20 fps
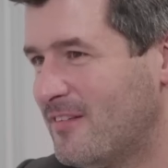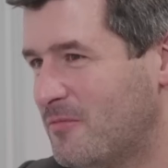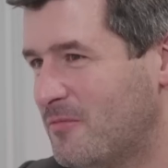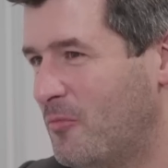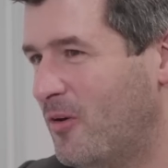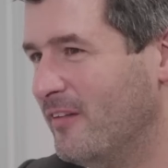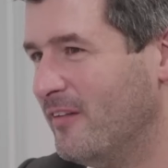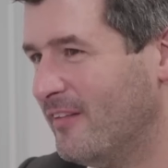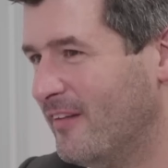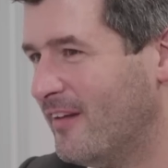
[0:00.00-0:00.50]

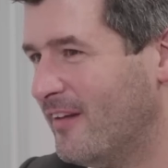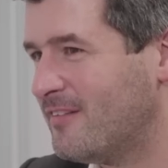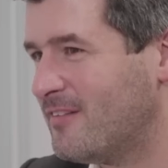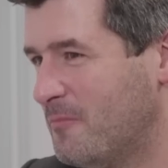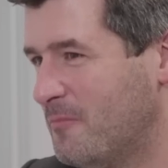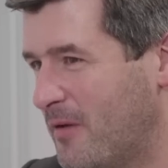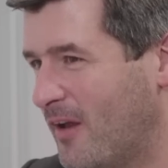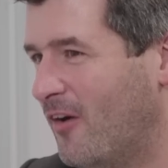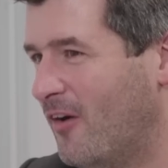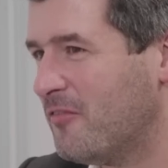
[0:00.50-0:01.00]
one that's
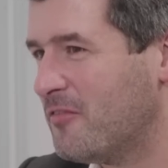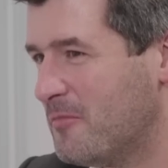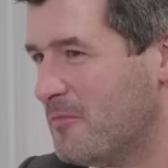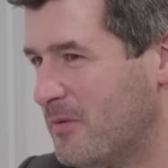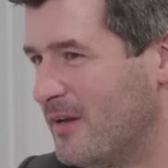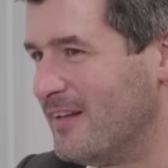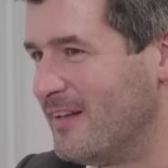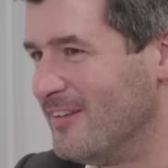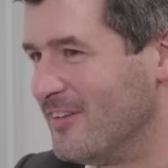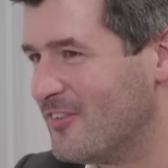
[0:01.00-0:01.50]
a bit off the
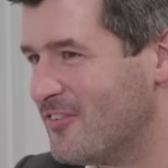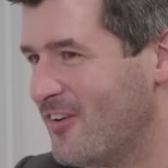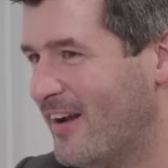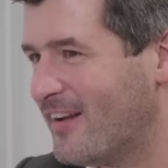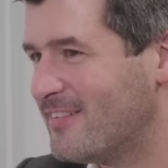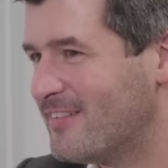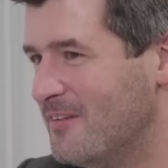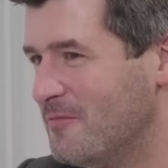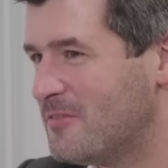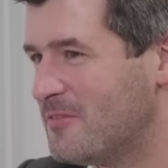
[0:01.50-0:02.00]
beaten
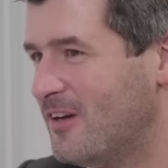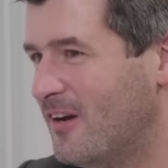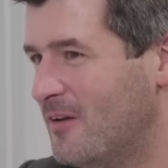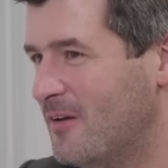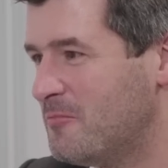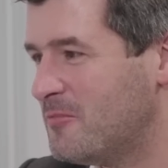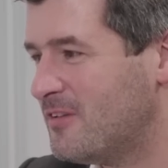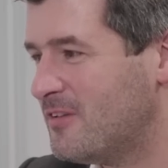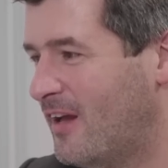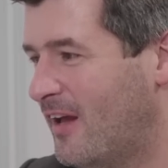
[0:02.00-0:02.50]
track
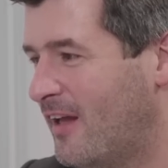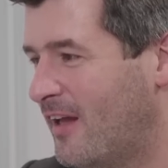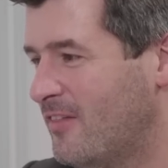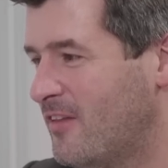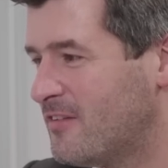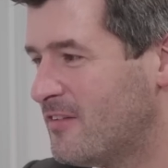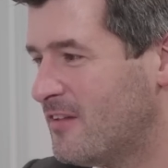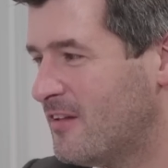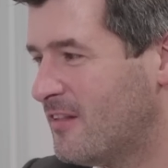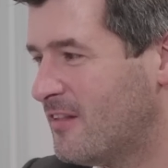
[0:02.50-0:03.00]
sometimes. And
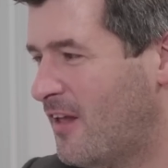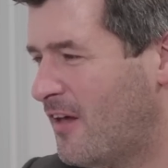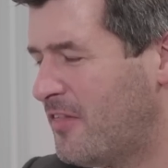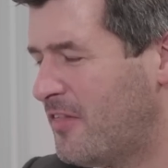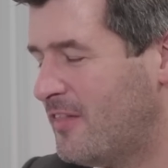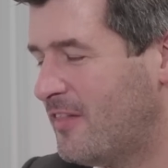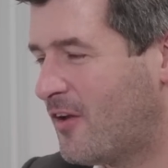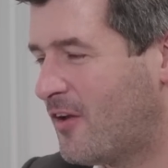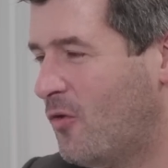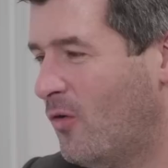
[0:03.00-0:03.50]
there's I
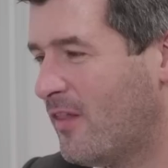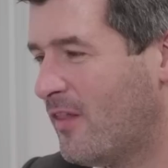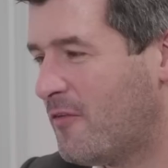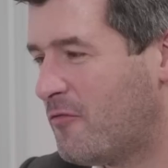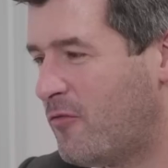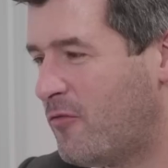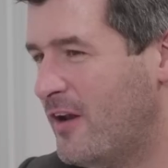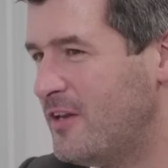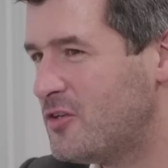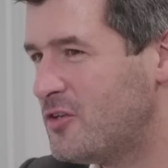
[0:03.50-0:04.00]
think they call it the
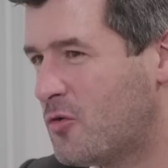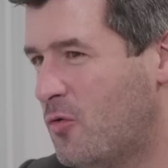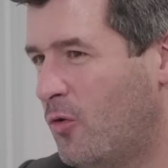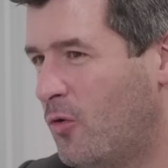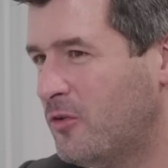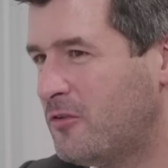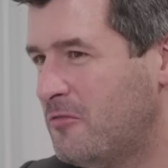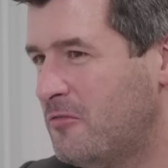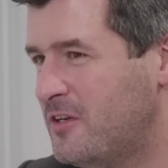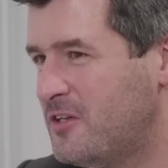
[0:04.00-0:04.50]
French
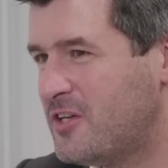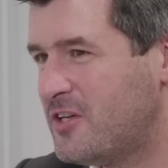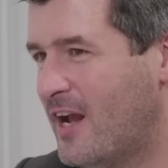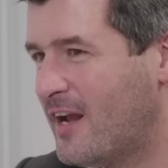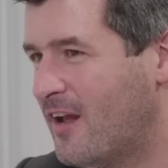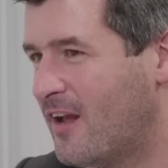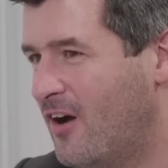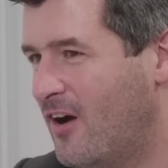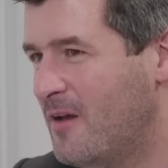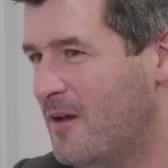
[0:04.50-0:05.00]
Quarter in
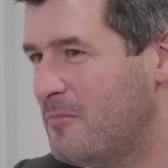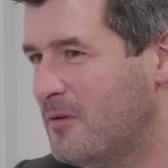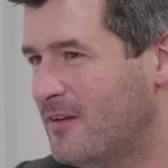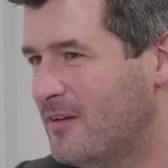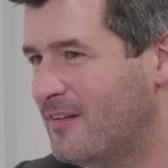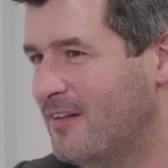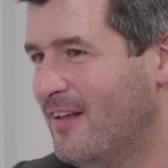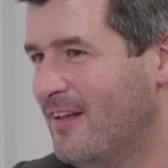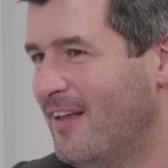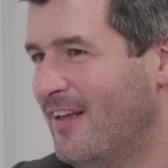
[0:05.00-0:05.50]
Shanghai,
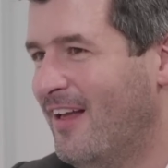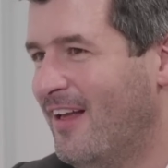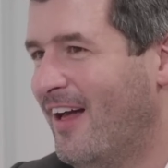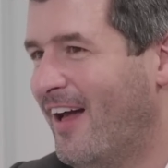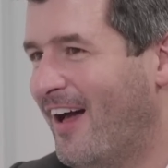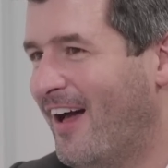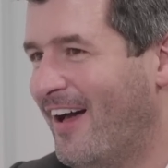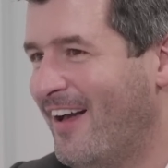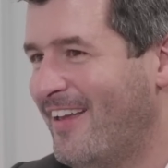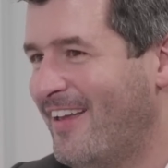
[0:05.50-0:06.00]
but.
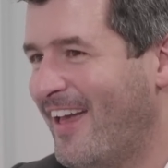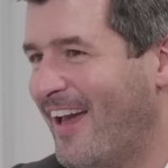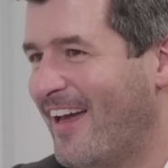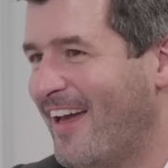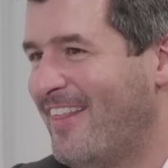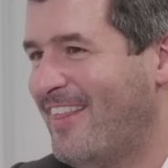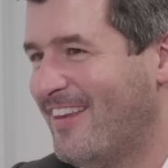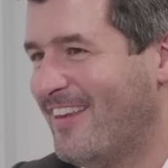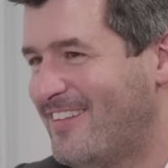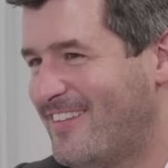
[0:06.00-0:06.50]
Yeah,
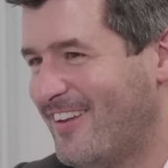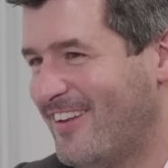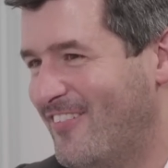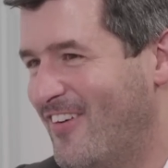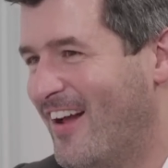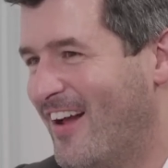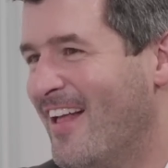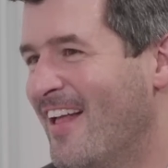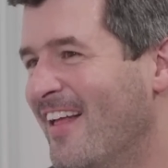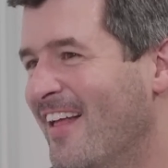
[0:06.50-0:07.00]
there's
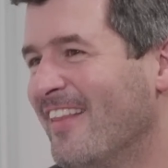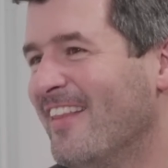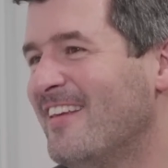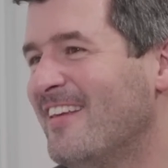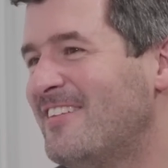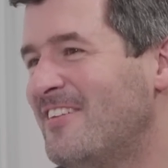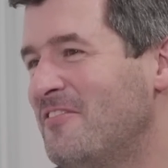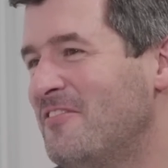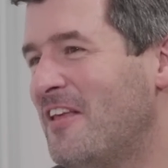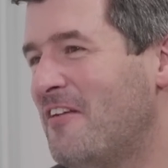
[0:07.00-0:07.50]

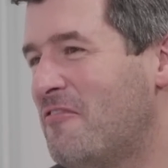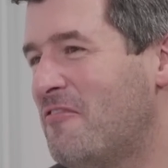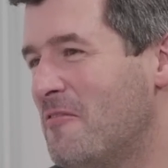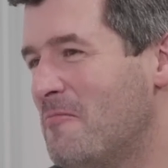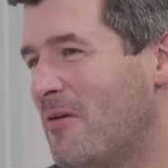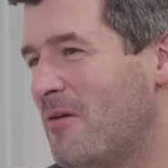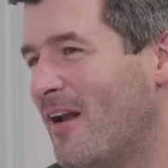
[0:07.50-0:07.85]
some different